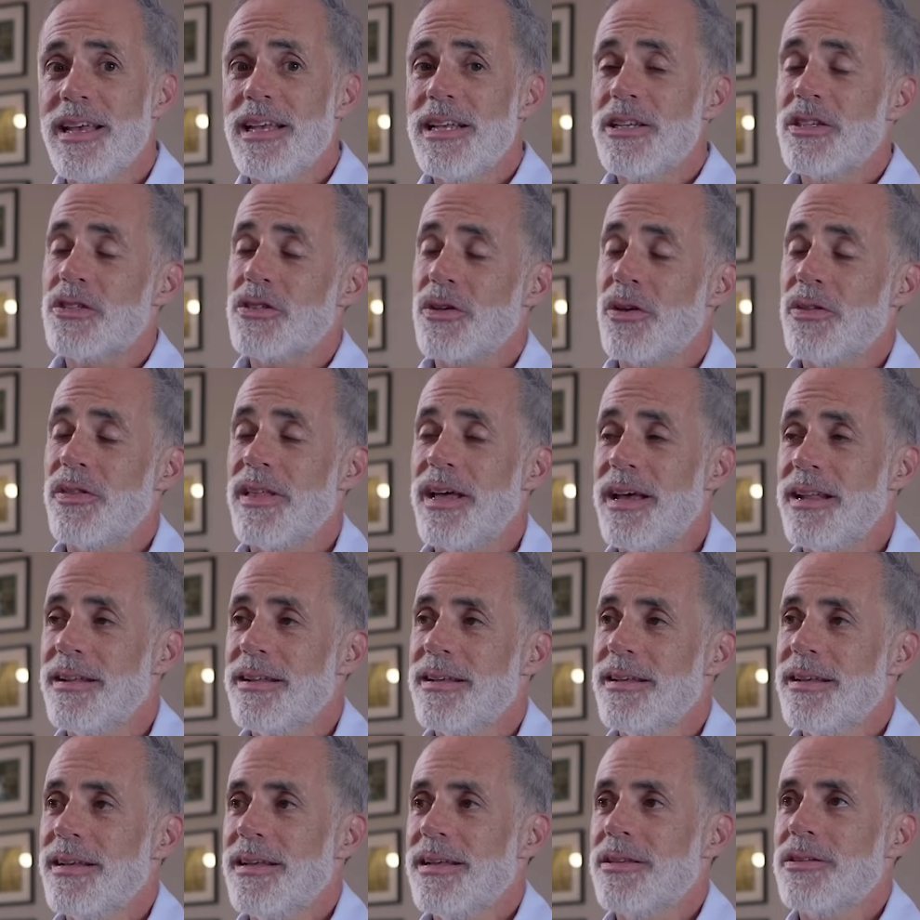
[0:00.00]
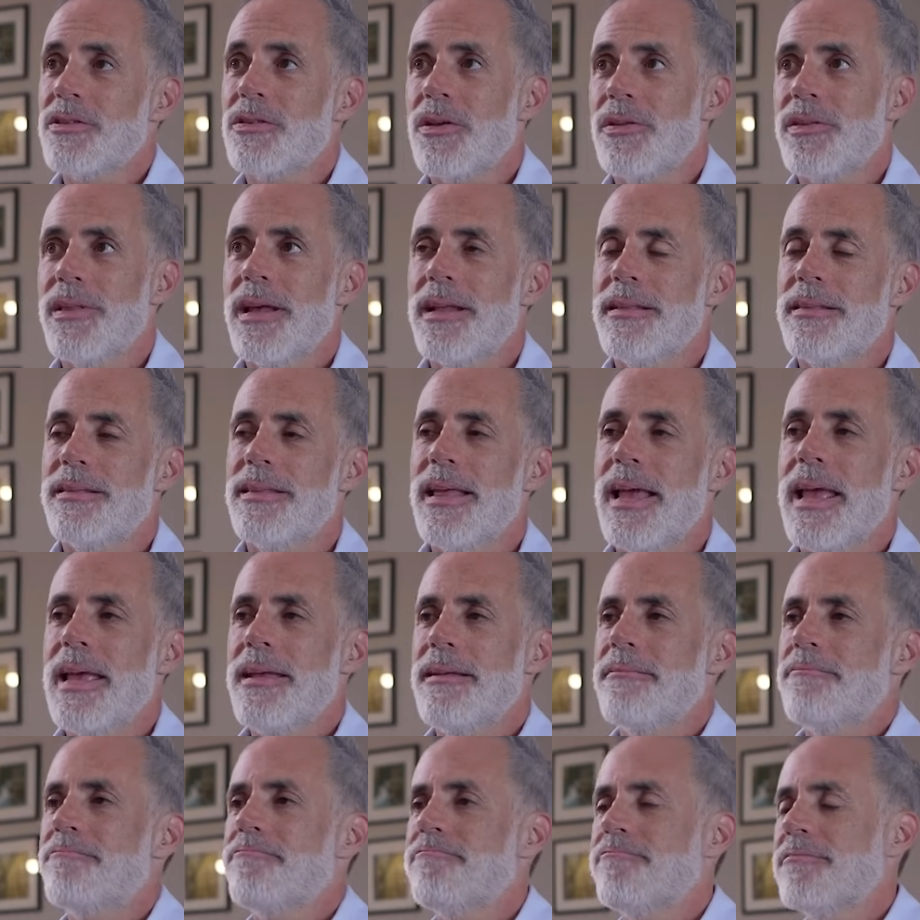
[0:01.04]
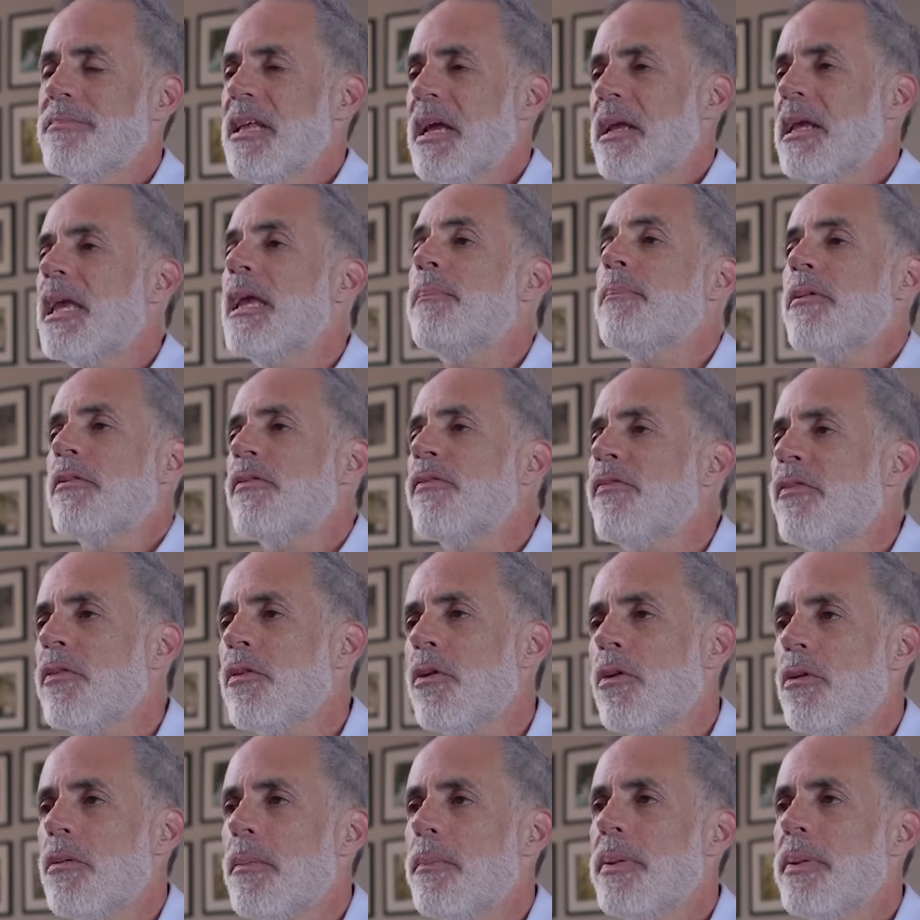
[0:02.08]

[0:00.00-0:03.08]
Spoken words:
so that they keep it full.